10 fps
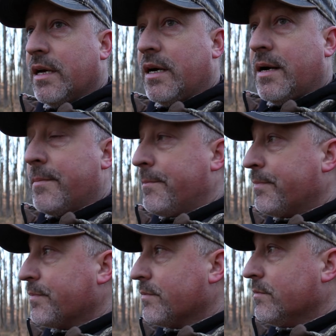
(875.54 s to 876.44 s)

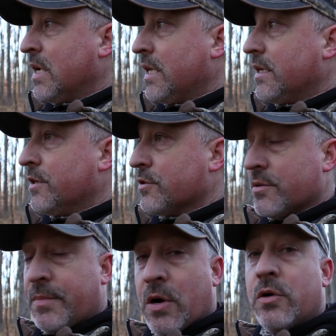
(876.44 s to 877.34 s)
But you're
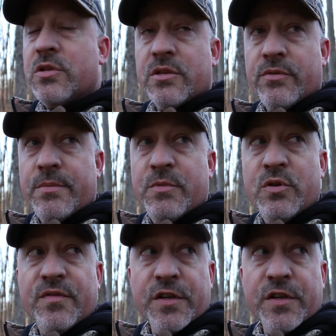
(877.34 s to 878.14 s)
supposed to remove